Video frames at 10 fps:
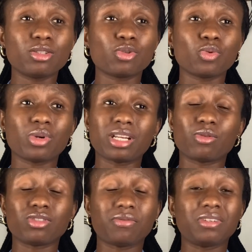So when I
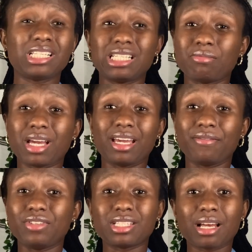was filling my
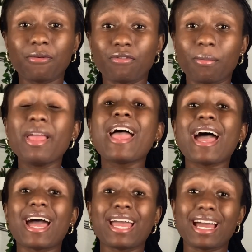visa form,
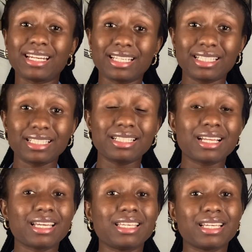I added it
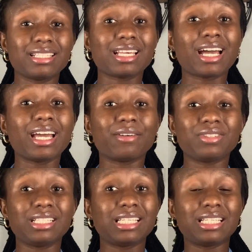that yes, I have
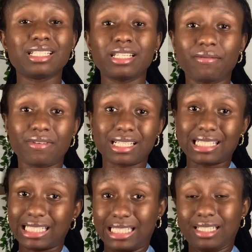taken the
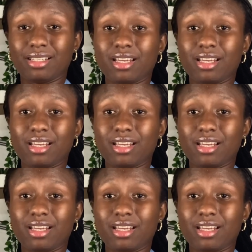vaccine.